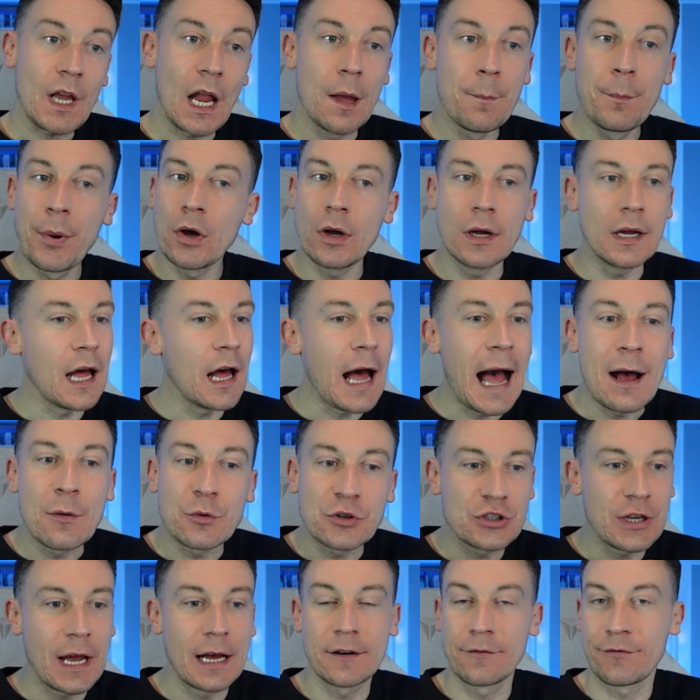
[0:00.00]
But
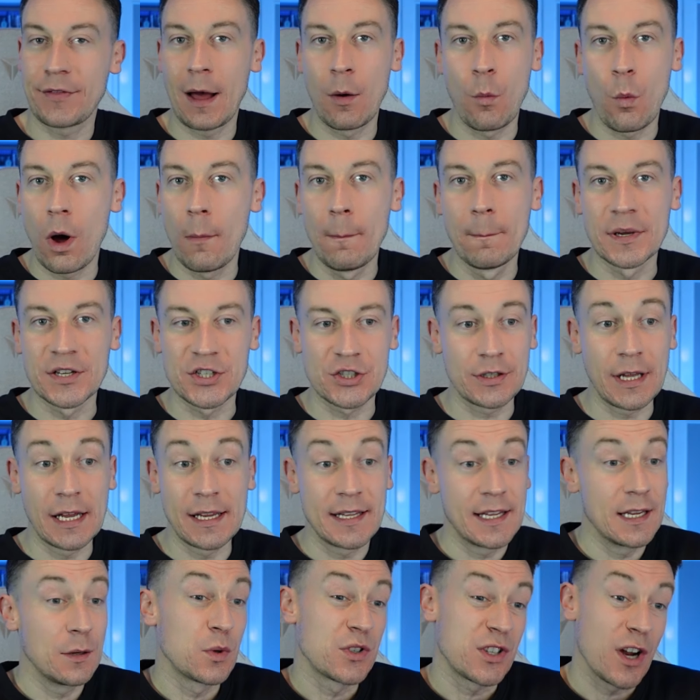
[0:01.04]
outside of that one mistake,
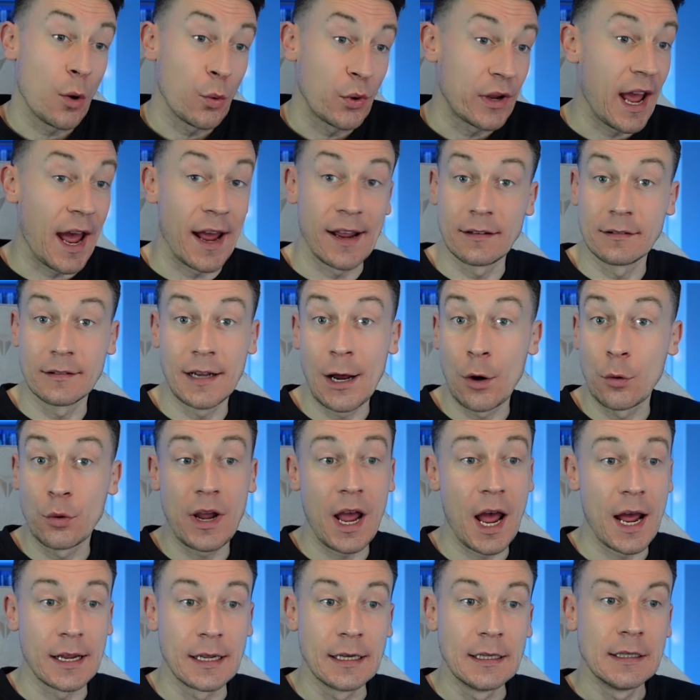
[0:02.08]
he was okay.
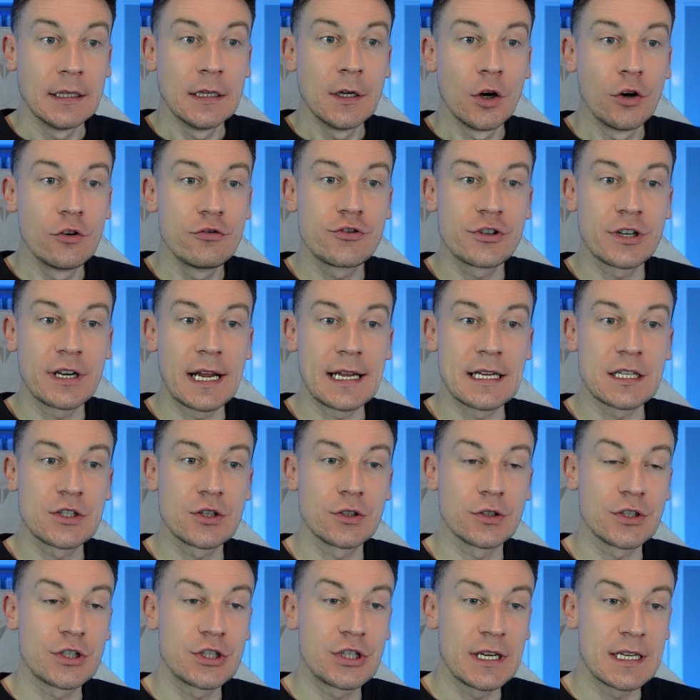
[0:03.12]
Okay. 108
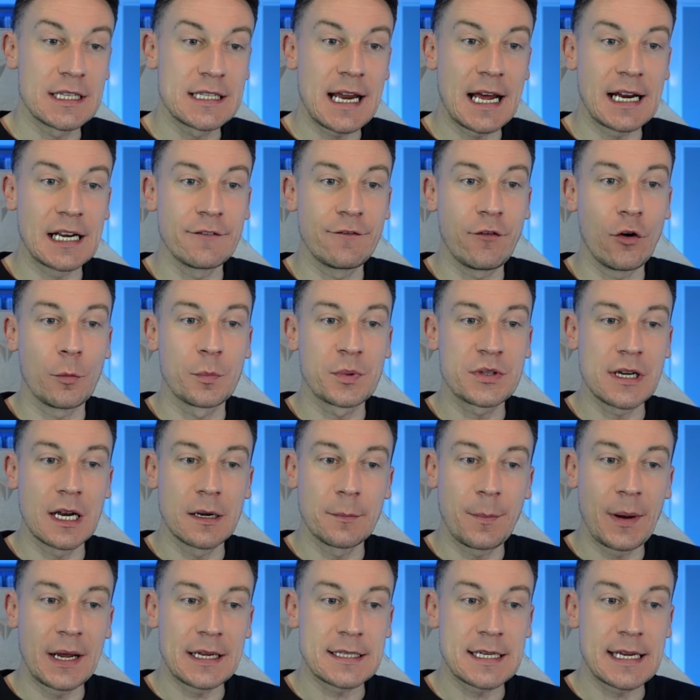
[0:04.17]
touches,
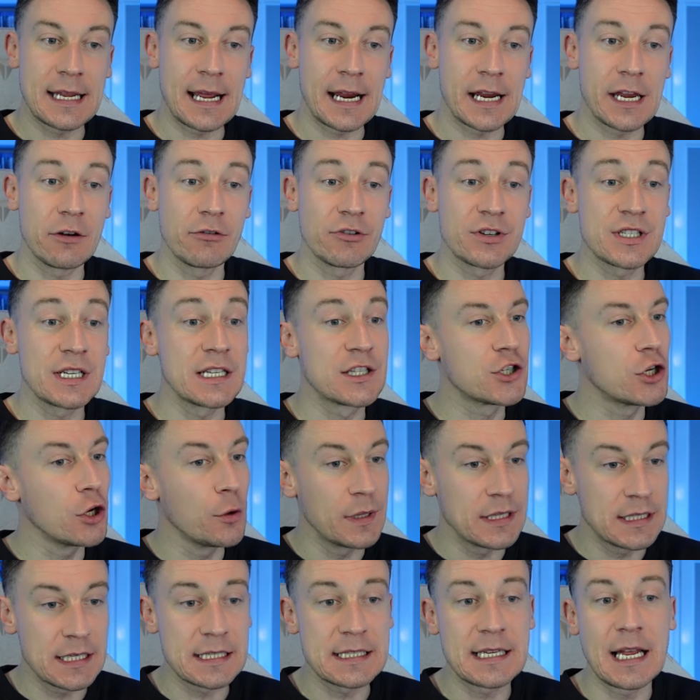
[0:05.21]
94% passing accuracy, 2
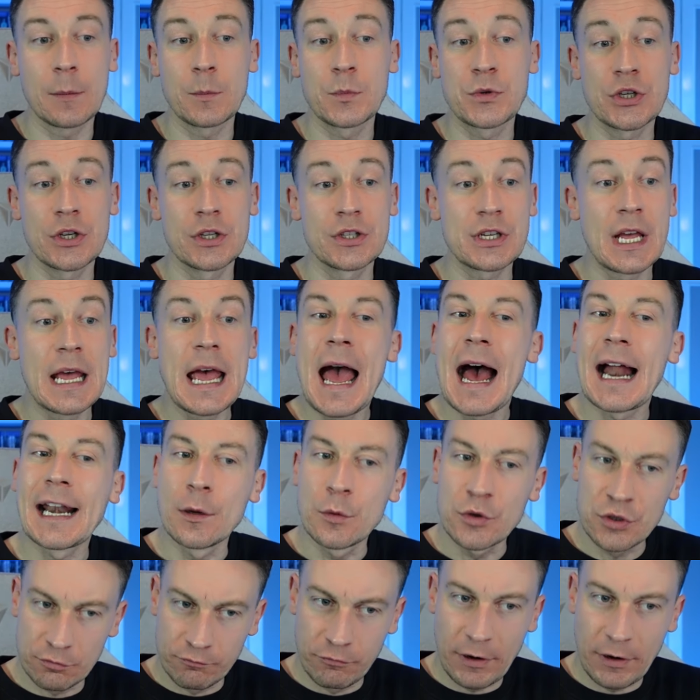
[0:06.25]
interceptions, and he was